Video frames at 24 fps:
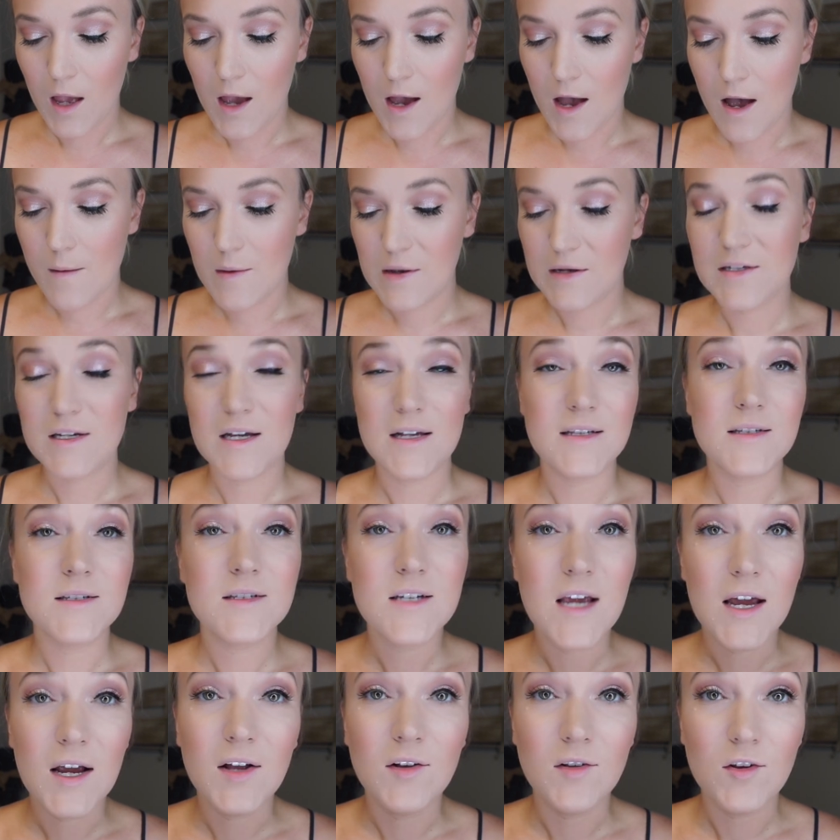It does
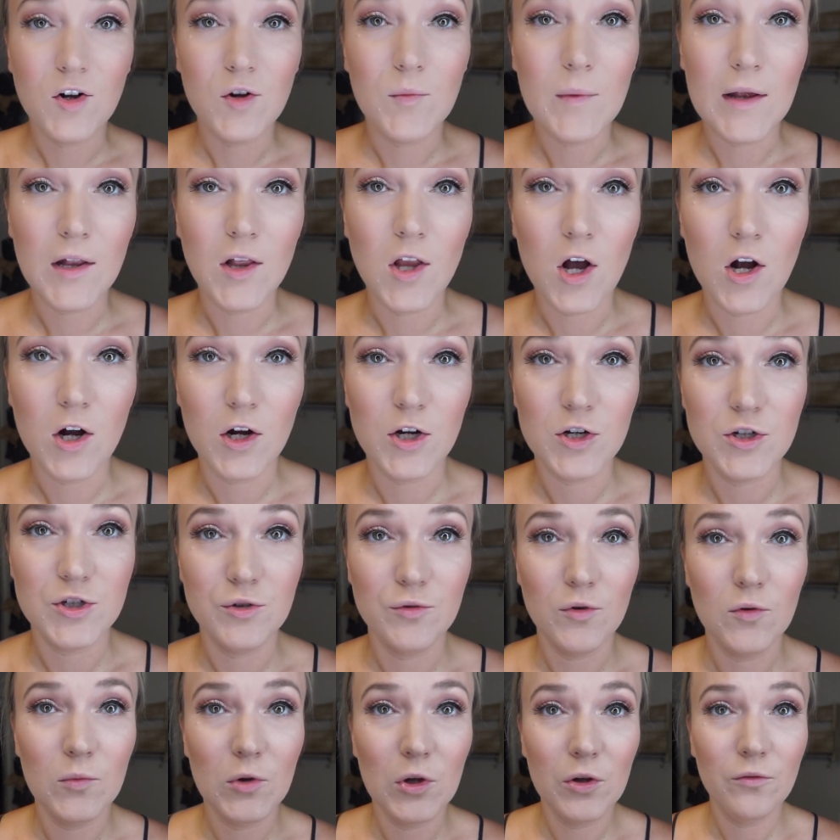take a little bit longer to
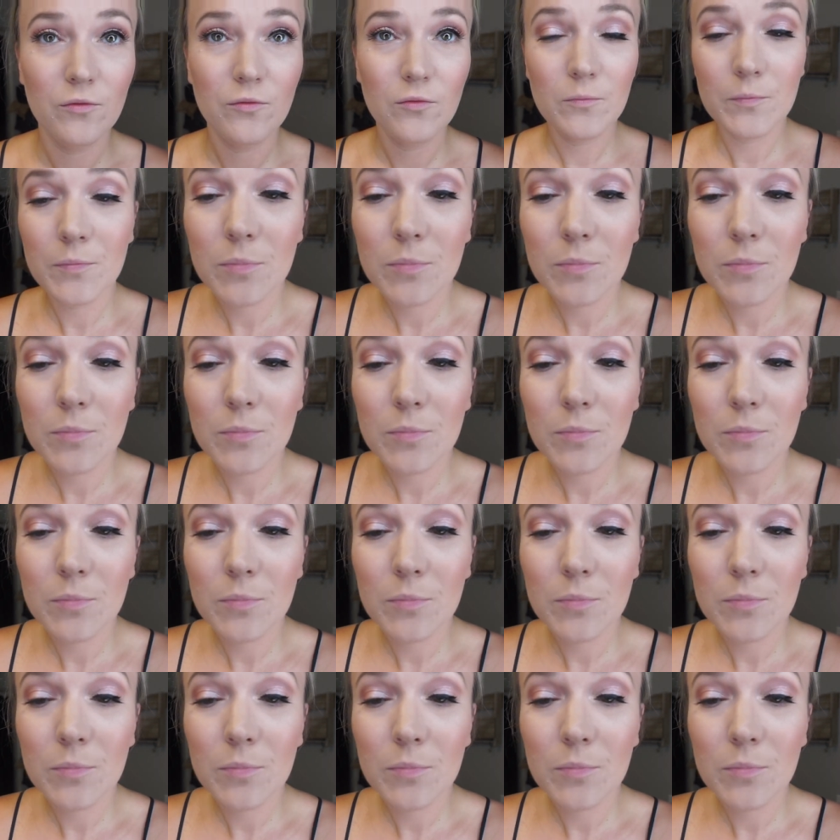remove.